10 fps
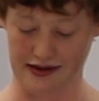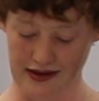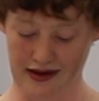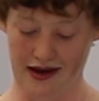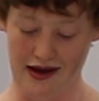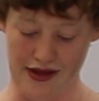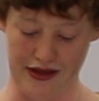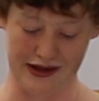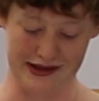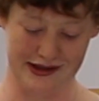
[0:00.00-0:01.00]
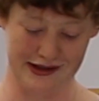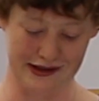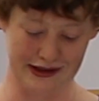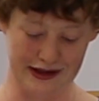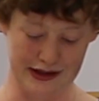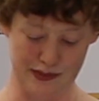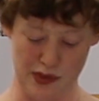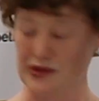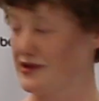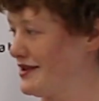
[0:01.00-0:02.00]
and I think it's
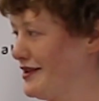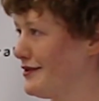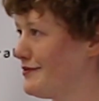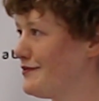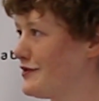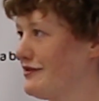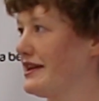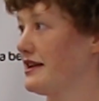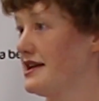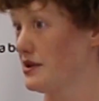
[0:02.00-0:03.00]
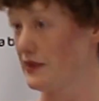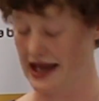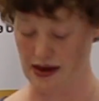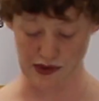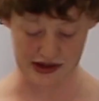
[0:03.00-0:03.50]
important to recognise that we can